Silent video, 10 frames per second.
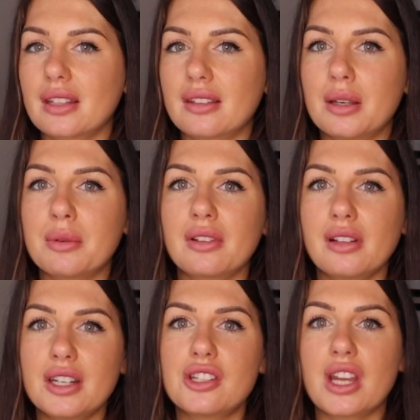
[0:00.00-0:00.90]
There was a
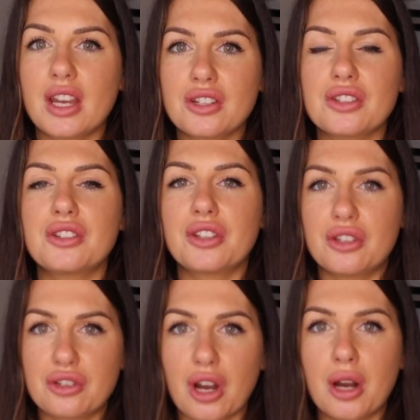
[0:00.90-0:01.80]
lot of changes to the
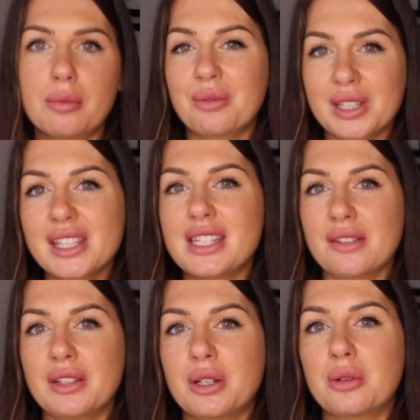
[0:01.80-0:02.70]
job. It was really
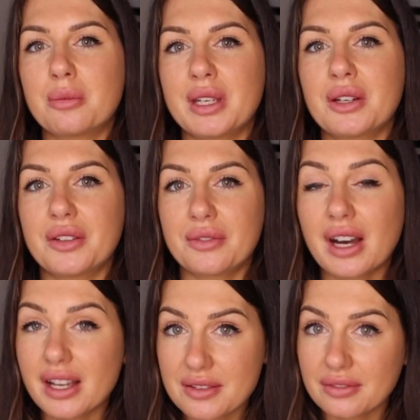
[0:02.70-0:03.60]
difficult because for
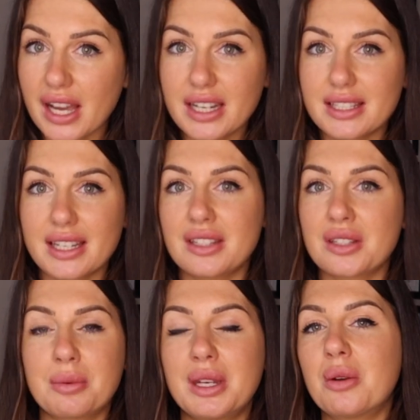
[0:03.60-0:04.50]
us flight
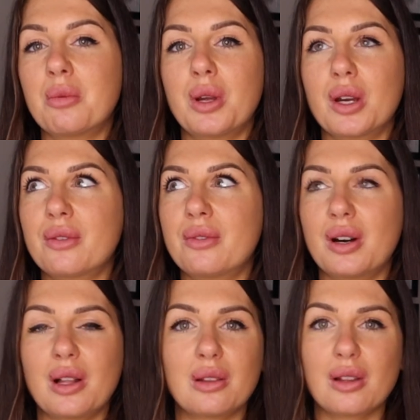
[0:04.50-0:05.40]
attendants, we didn't work
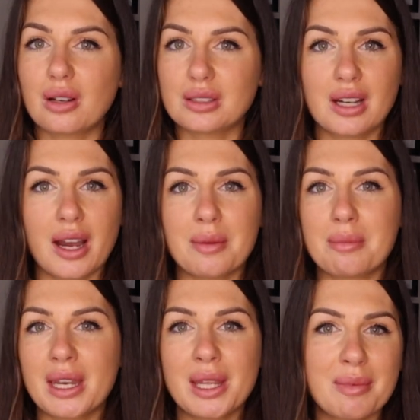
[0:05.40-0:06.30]
for a long
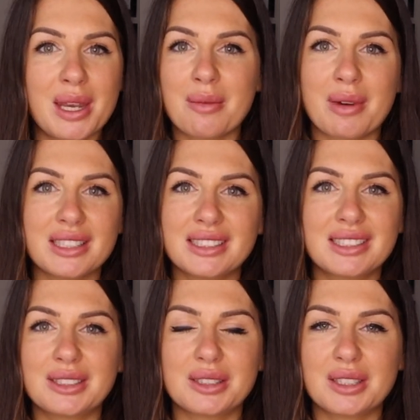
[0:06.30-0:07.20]
time, many, many
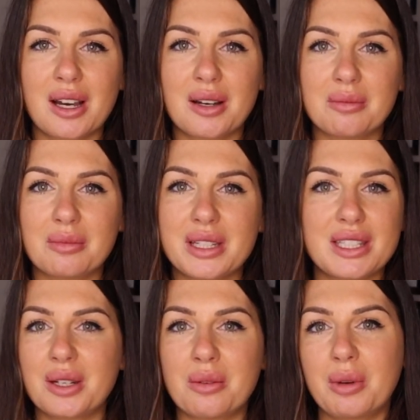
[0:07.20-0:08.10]
months. We
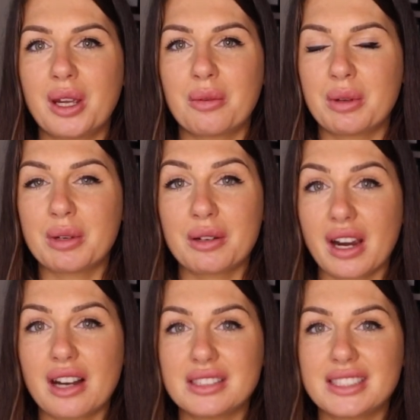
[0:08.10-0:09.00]
didn't work, we were
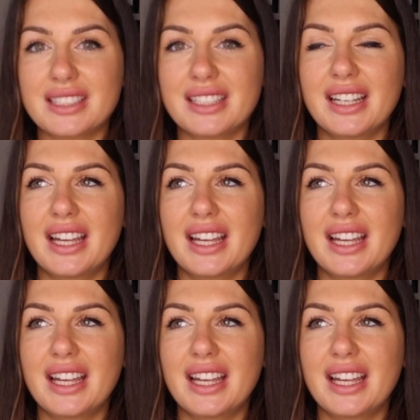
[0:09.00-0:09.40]
grounded.